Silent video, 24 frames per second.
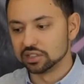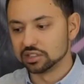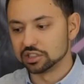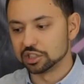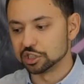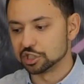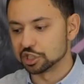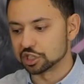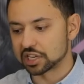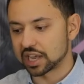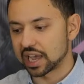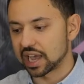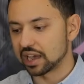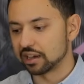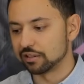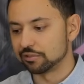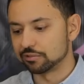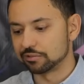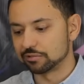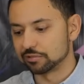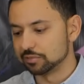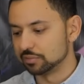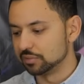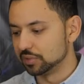to just
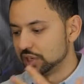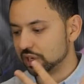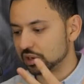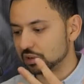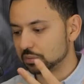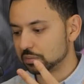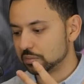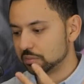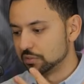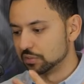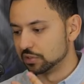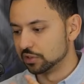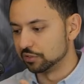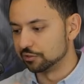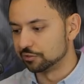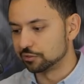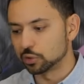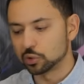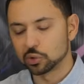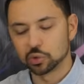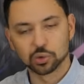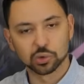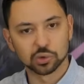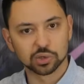have, the
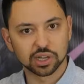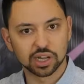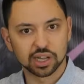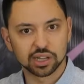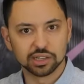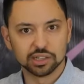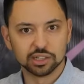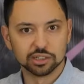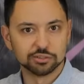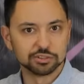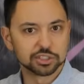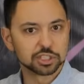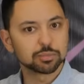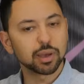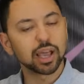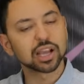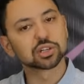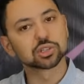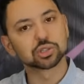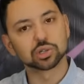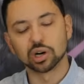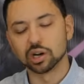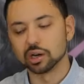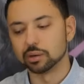full kind of
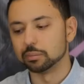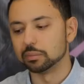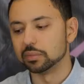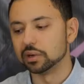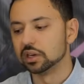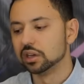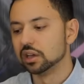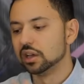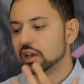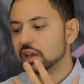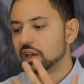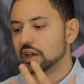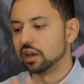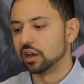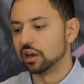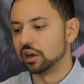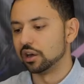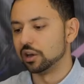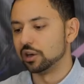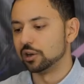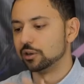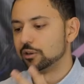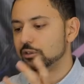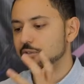spectrum
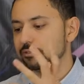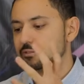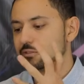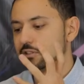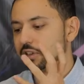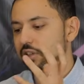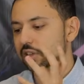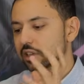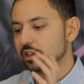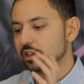of